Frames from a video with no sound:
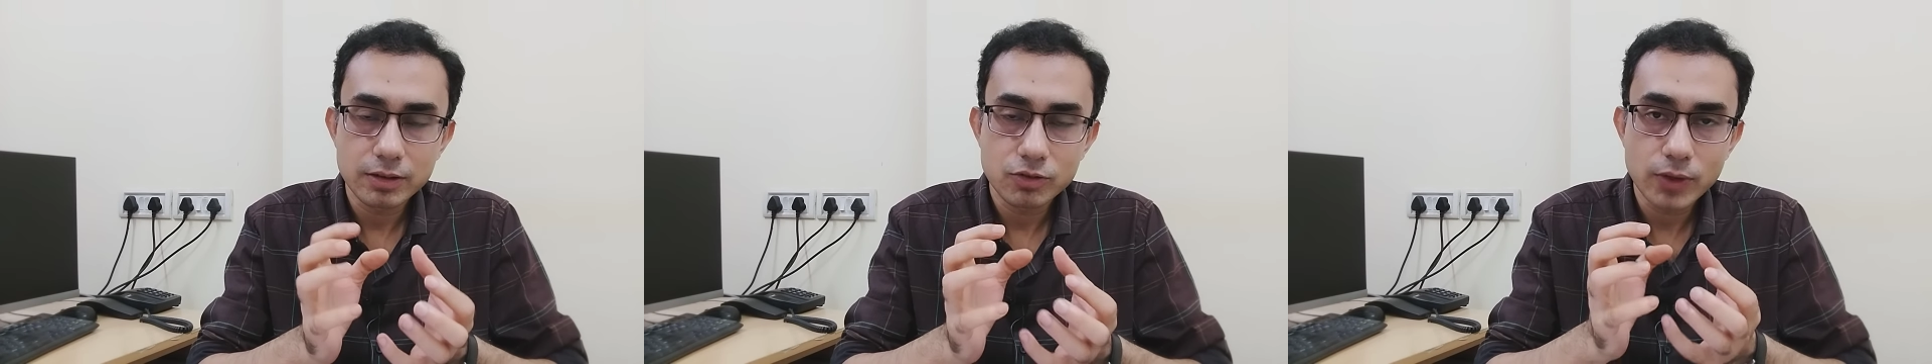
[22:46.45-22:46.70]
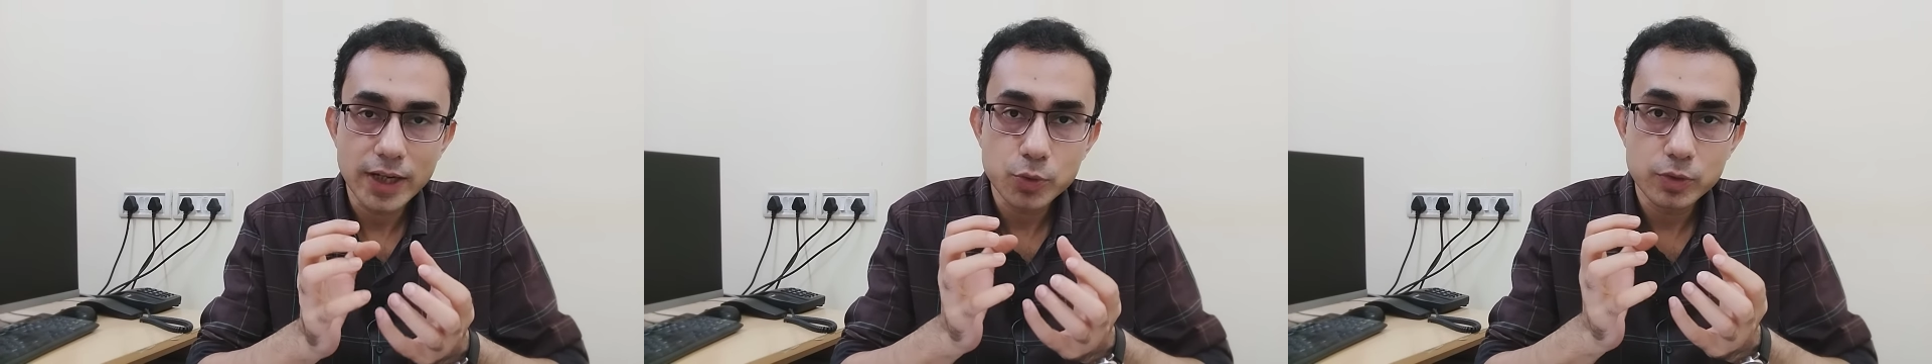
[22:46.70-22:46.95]

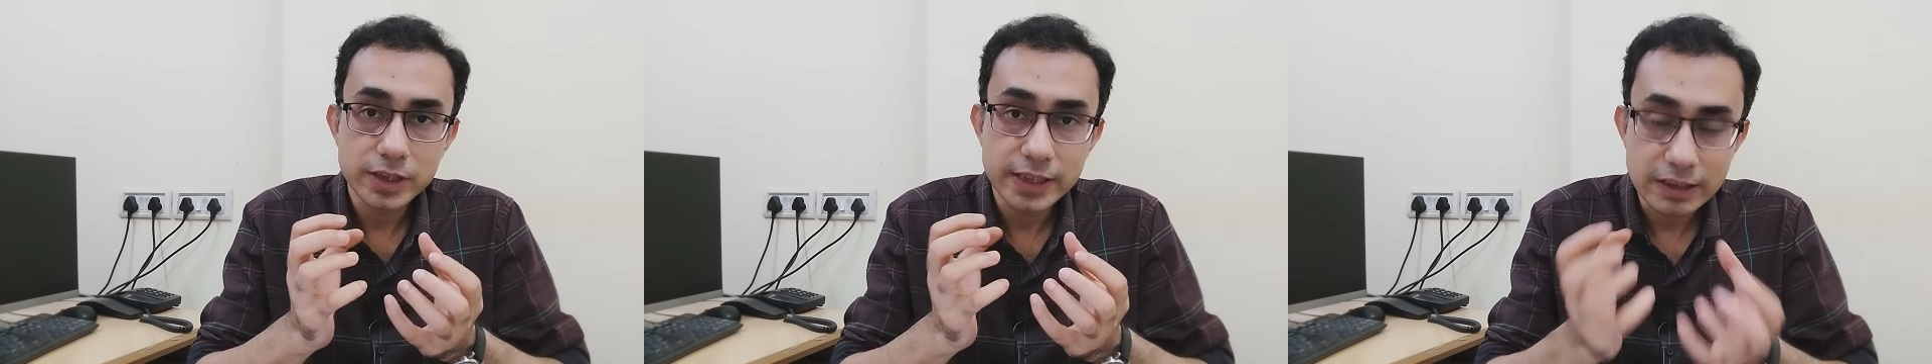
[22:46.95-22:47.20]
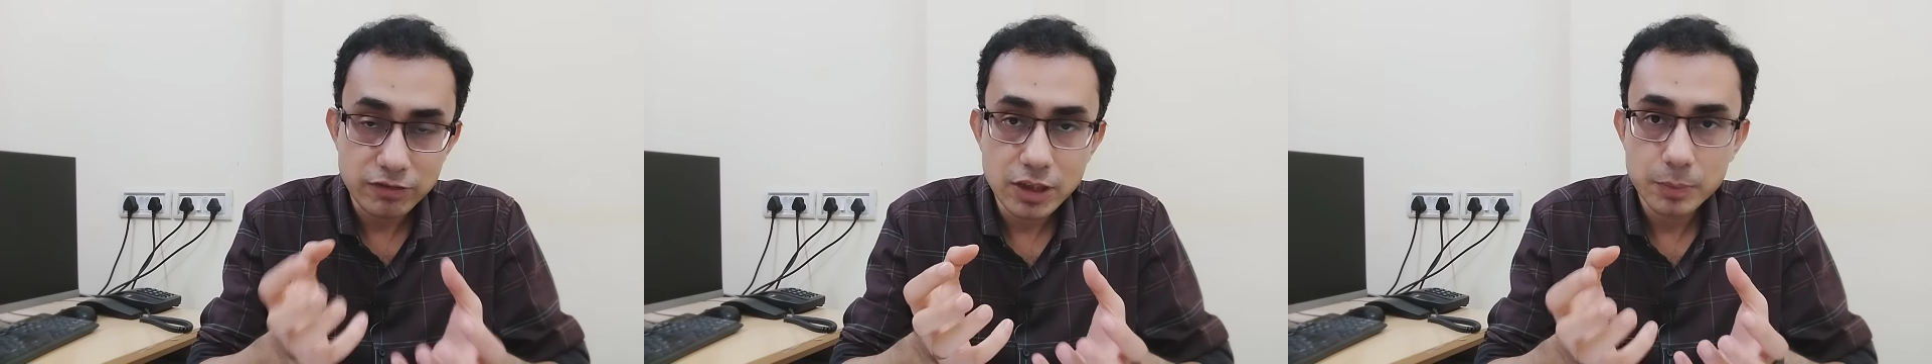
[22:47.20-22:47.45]
try to
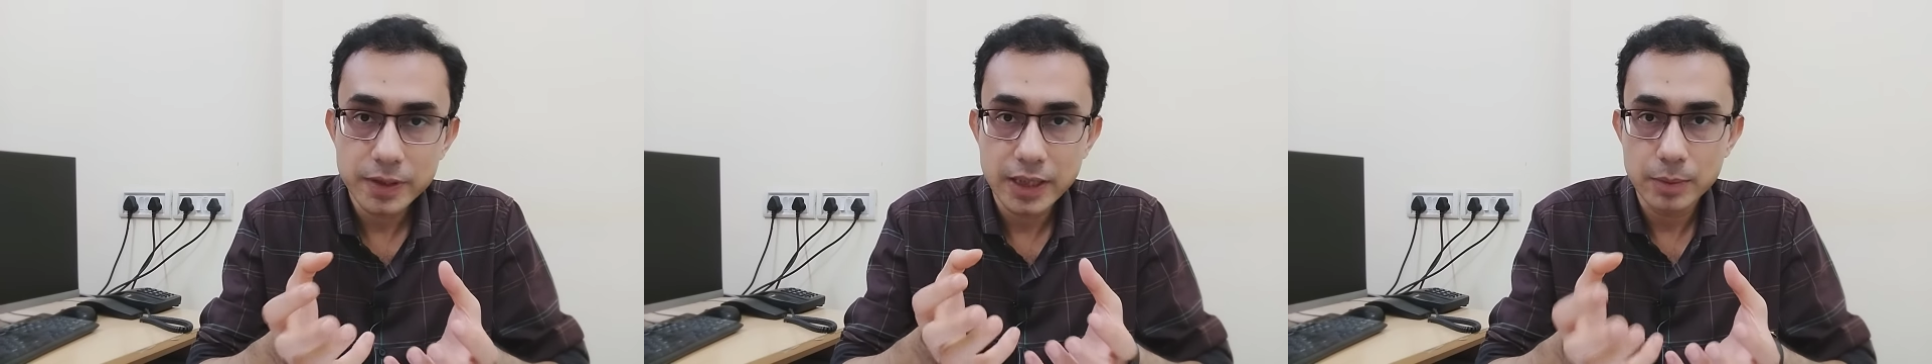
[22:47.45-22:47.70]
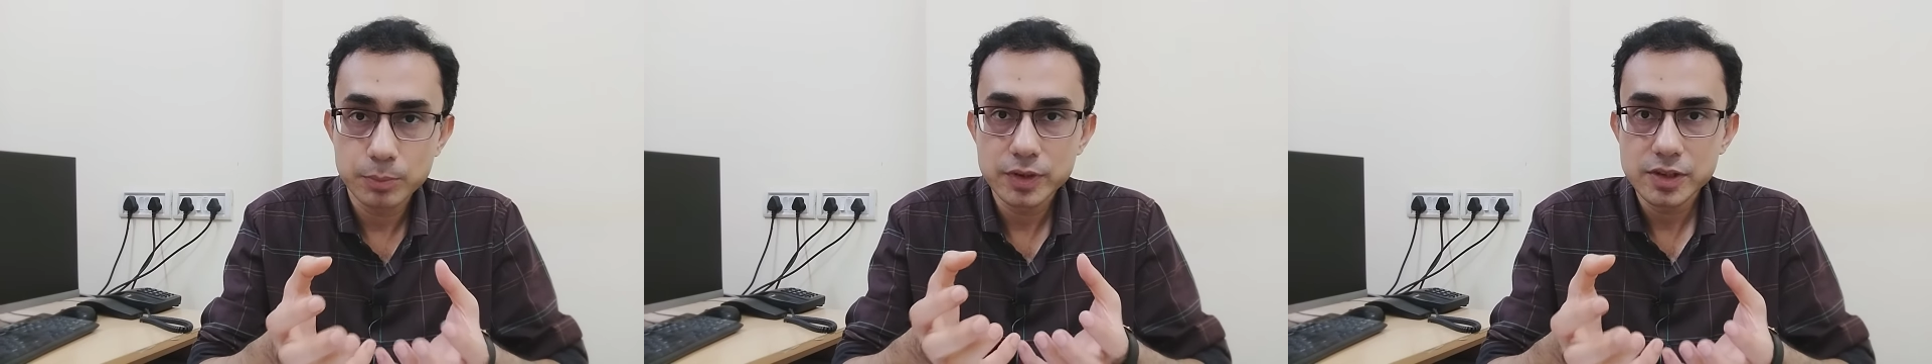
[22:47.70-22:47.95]
develop an
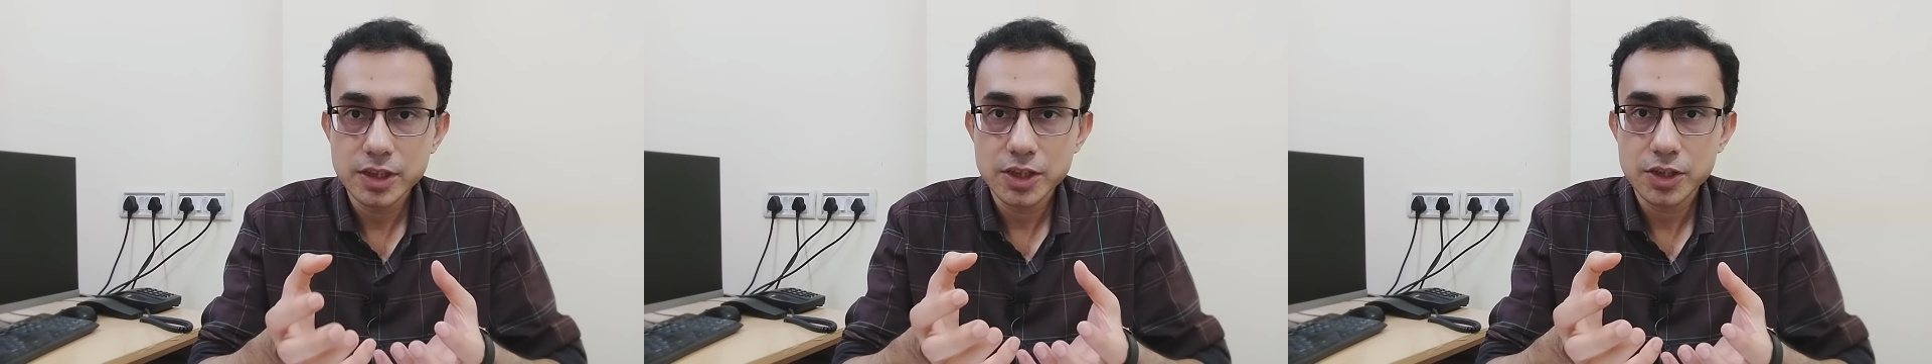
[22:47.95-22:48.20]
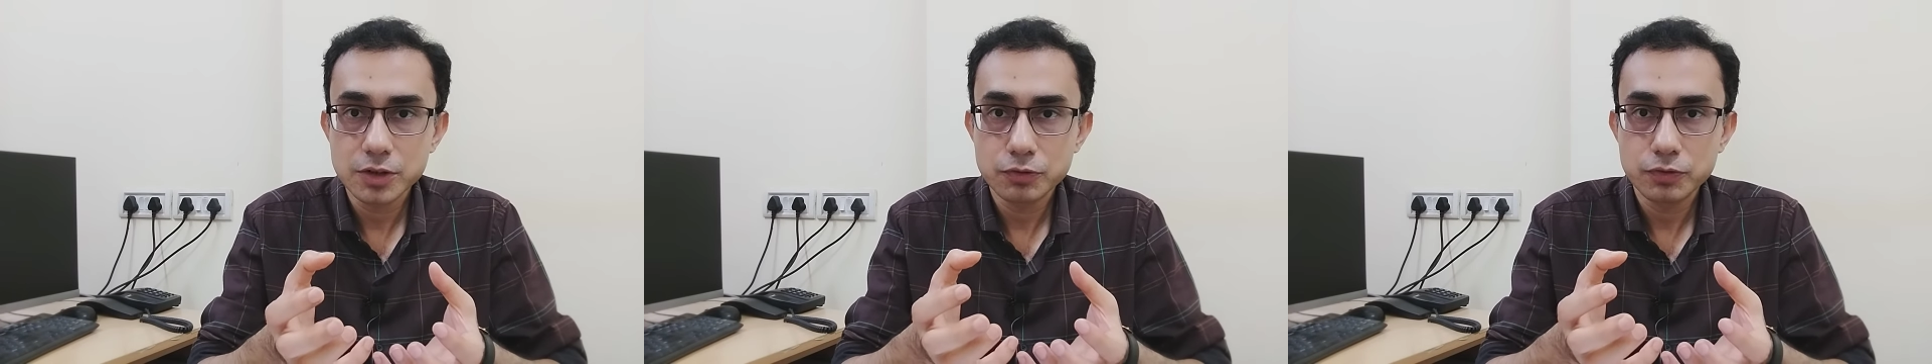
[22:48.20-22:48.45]

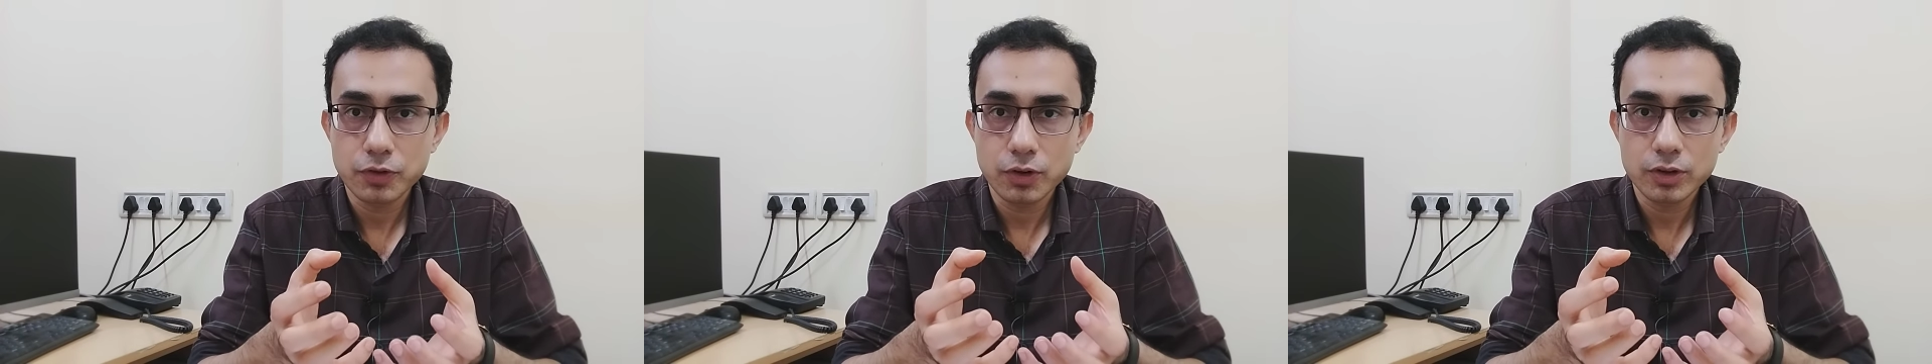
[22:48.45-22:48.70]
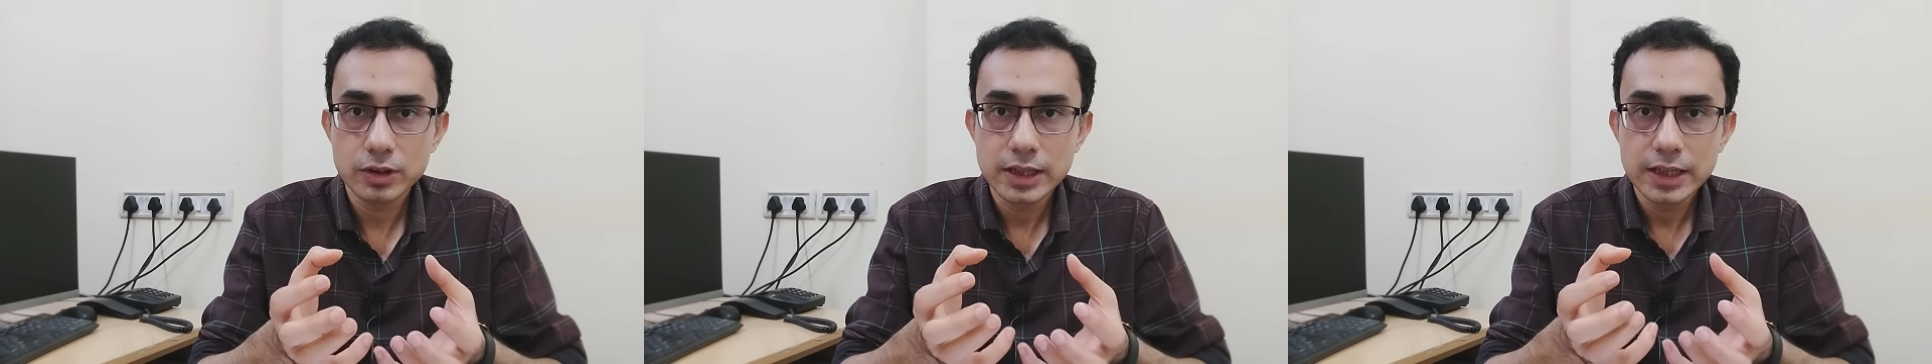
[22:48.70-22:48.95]
appreciation
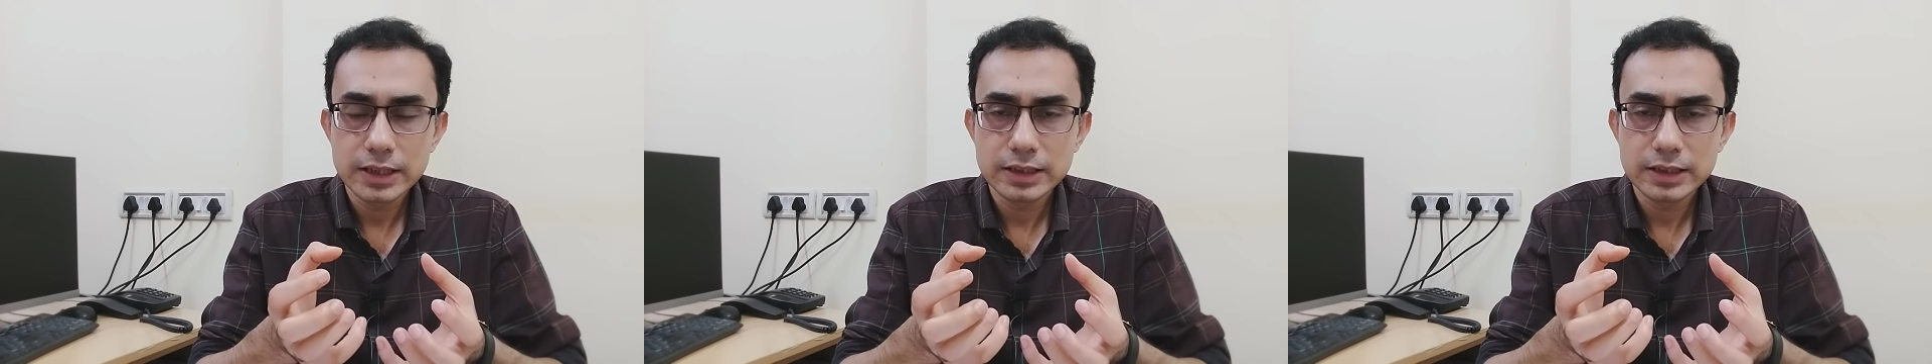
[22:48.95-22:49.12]
for